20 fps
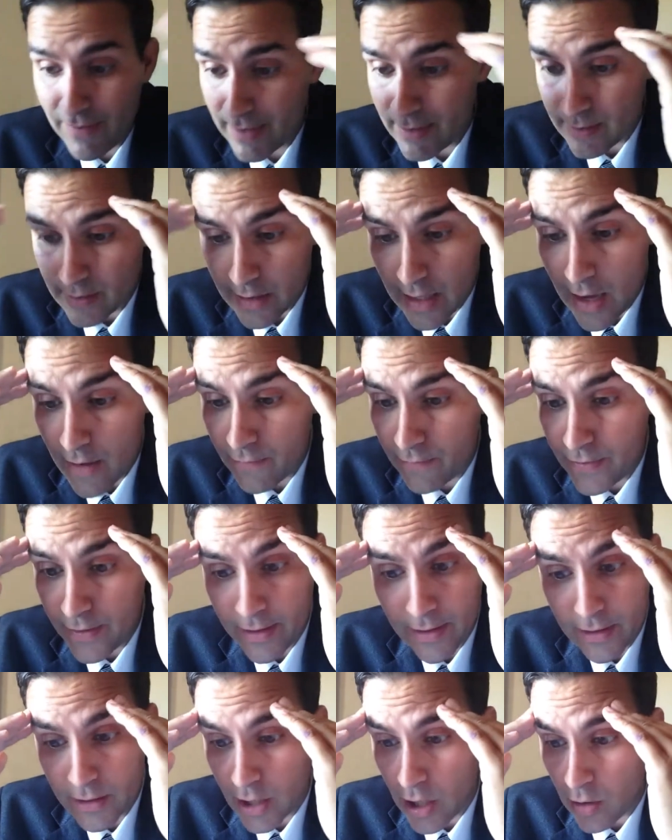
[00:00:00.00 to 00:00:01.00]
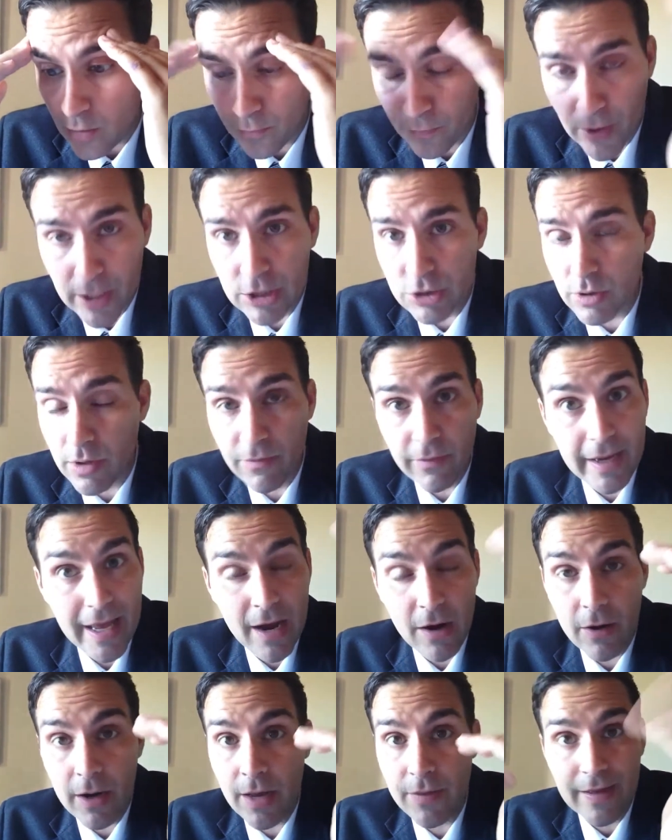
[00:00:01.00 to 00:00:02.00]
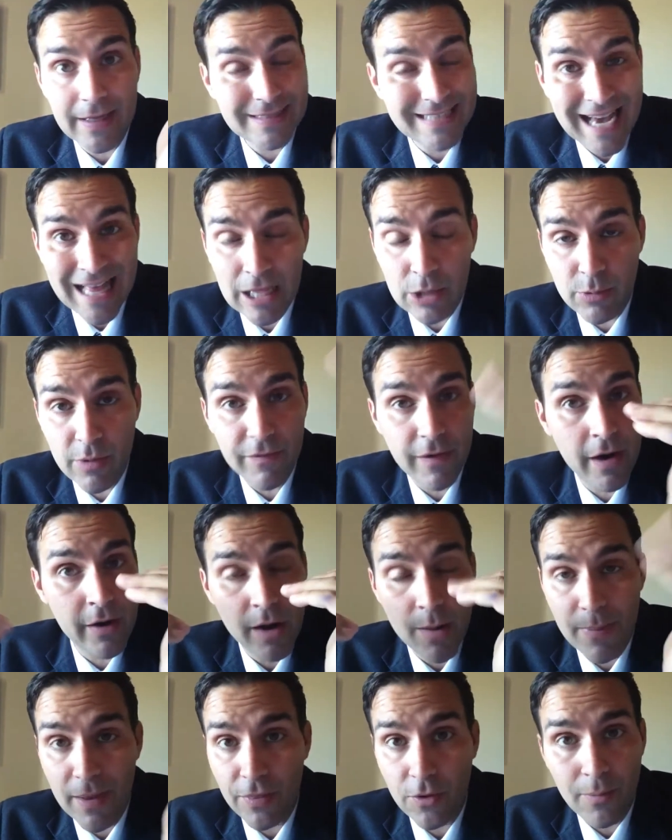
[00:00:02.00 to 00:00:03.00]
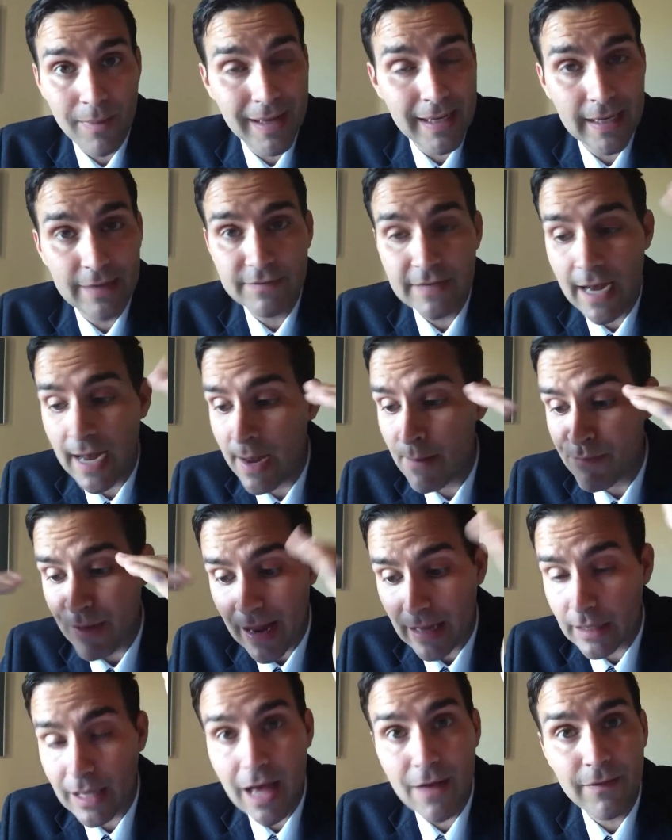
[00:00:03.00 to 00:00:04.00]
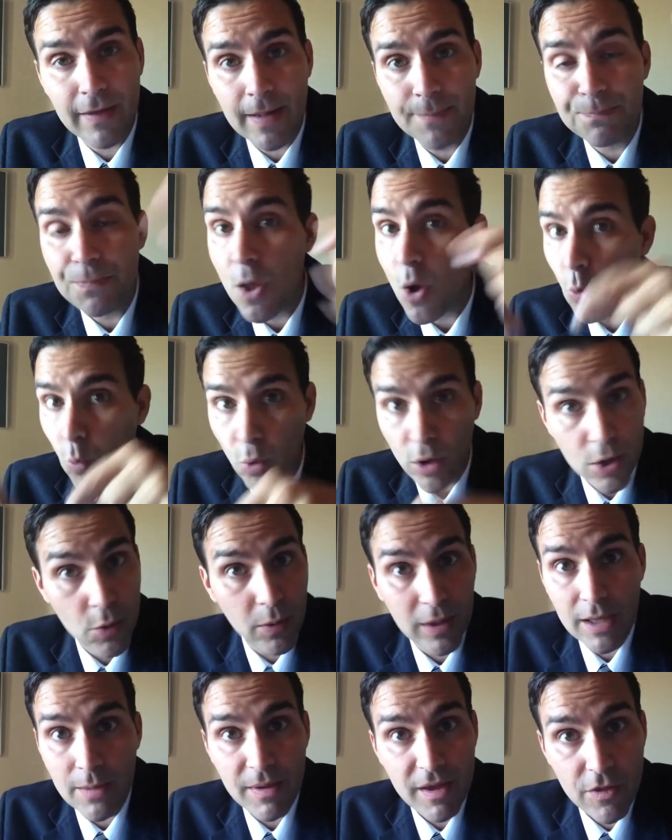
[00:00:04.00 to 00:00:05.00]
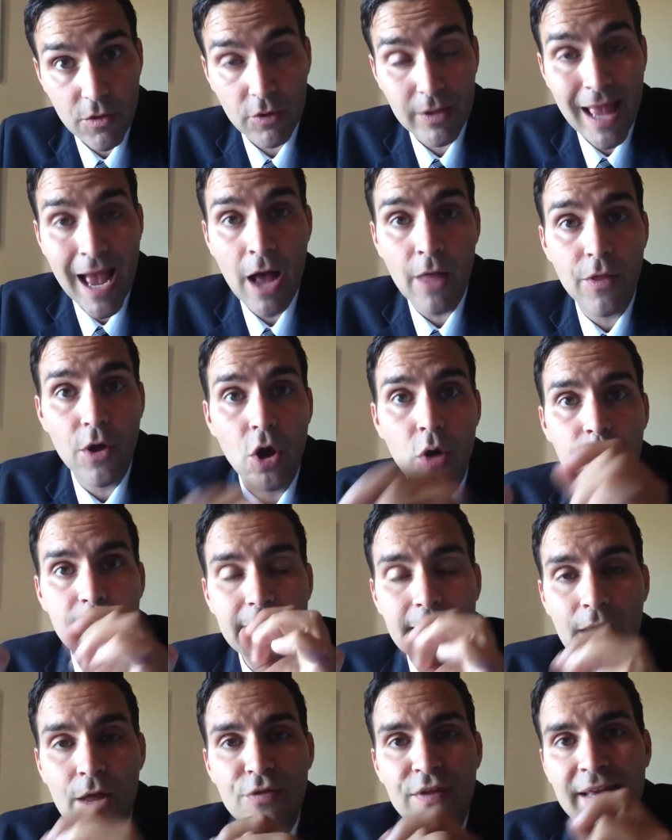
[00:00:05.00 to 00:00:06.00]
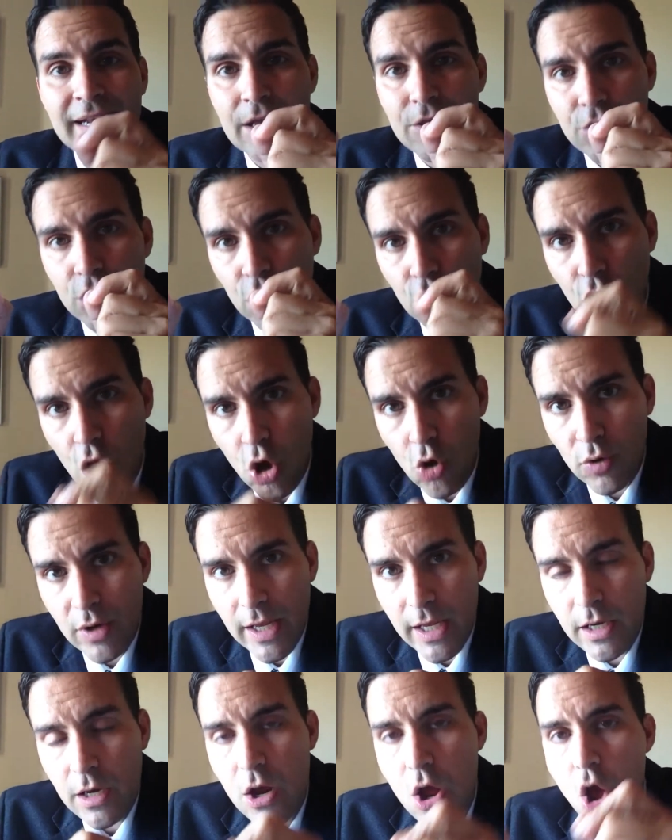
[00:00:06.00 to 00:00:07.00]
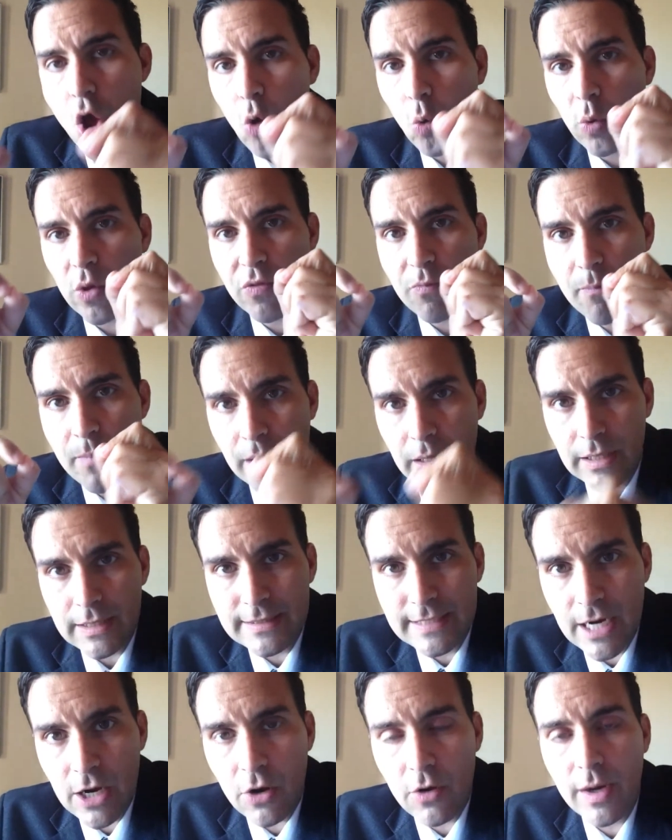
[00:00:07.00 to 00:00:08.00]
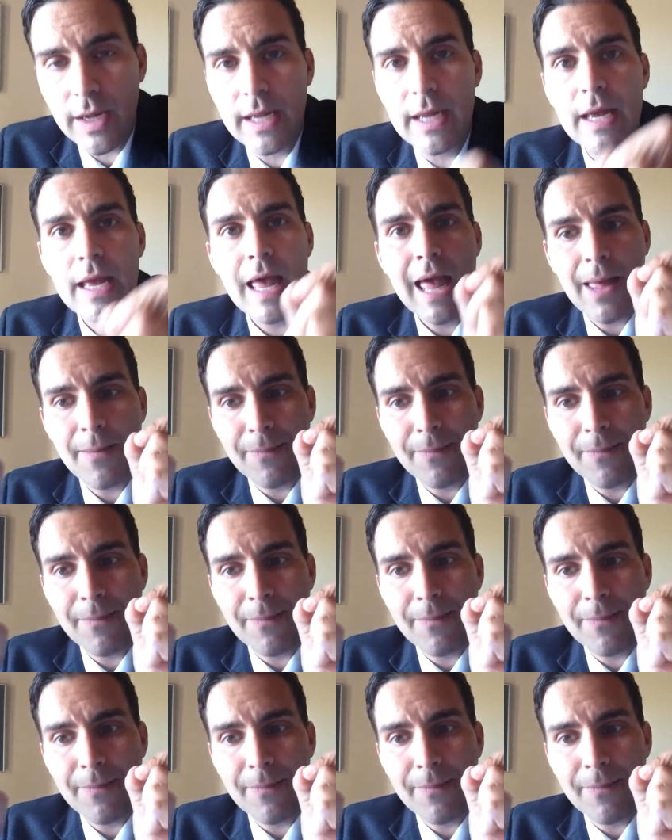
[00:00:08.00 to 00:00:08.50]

it. Love the, French Riviera, the Italian Riviera. I've been there many times. I love it. Wouldn't want to be there now, though, because it is loaded with militarism,